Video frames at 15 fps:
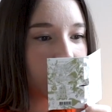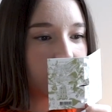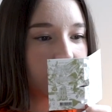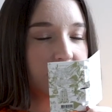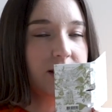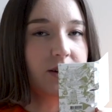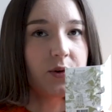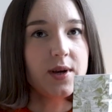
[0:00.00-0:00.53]

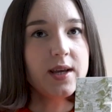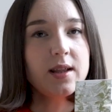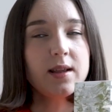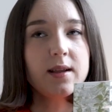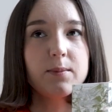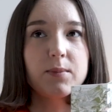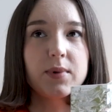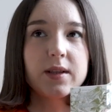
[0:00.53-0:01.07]
It's
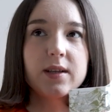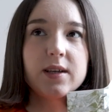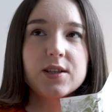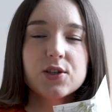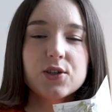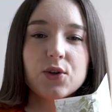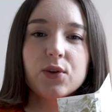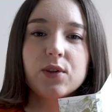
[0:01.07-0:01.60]
green, but
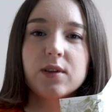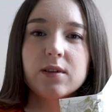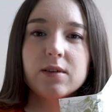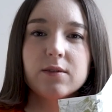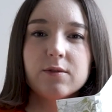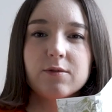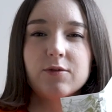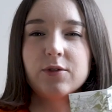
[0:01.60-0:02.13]
it's not
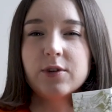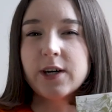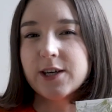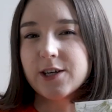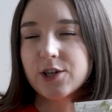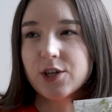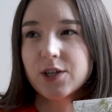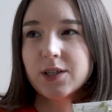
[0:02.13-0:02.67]

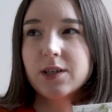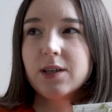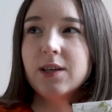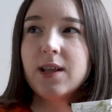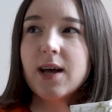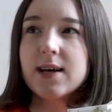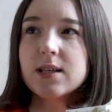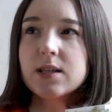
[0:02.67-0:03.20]
fresh. It
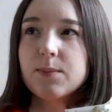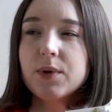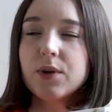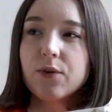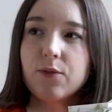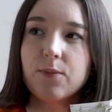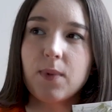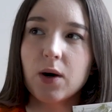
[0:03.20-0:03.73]
has a bit
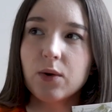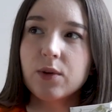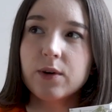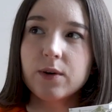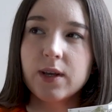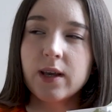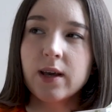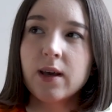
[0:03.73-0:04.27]
of
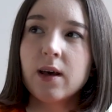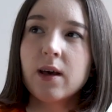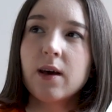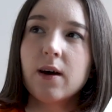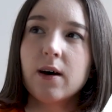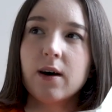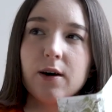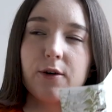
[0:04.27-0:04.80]
powdery
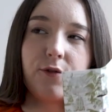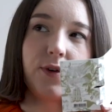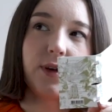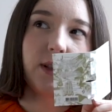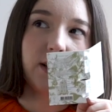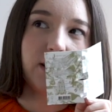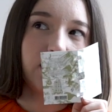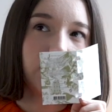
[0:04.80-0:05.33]

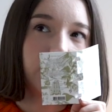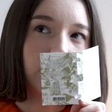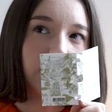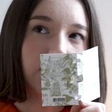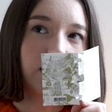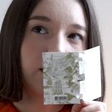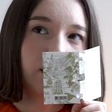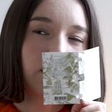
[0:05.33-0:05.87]
feel in it
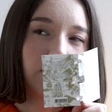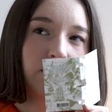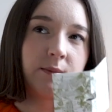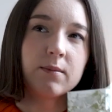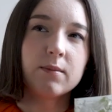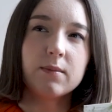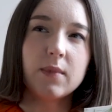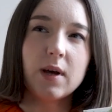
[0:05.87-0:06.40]
and
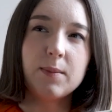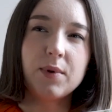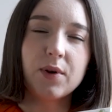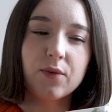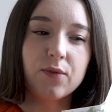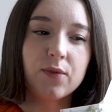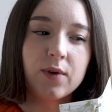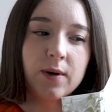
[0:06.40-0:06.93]
a bit
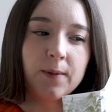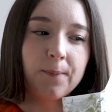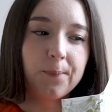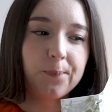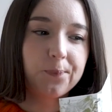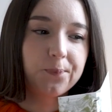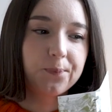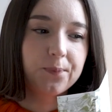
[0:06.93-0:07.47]
of
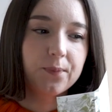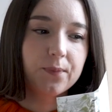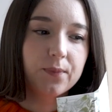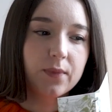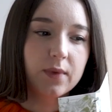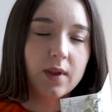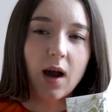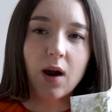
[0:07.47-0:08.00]

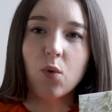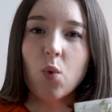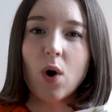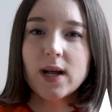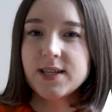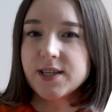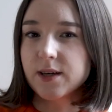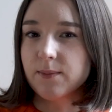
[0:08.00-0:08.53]

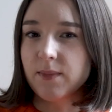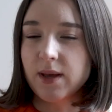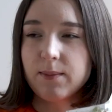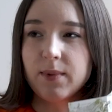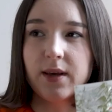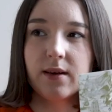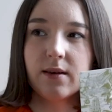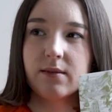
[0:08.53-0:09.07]
aquatic
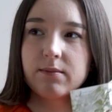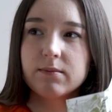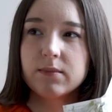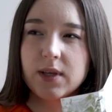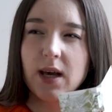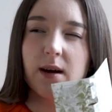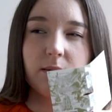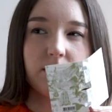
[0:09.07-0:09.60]
maybe.
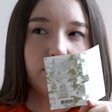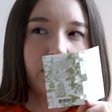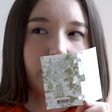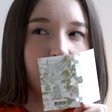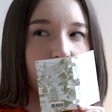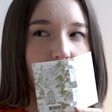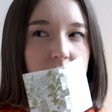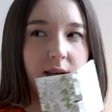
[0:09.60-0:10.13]
Yeah, maybe
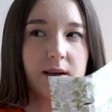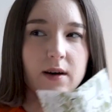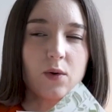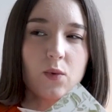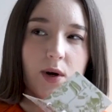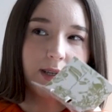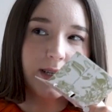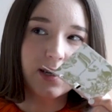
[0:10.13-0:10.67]
something
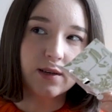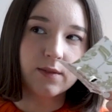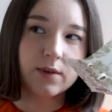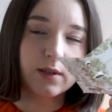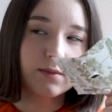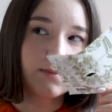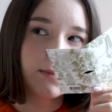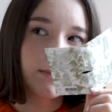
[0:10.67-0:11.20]
aquatic
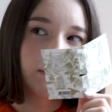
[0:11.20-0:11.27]
even.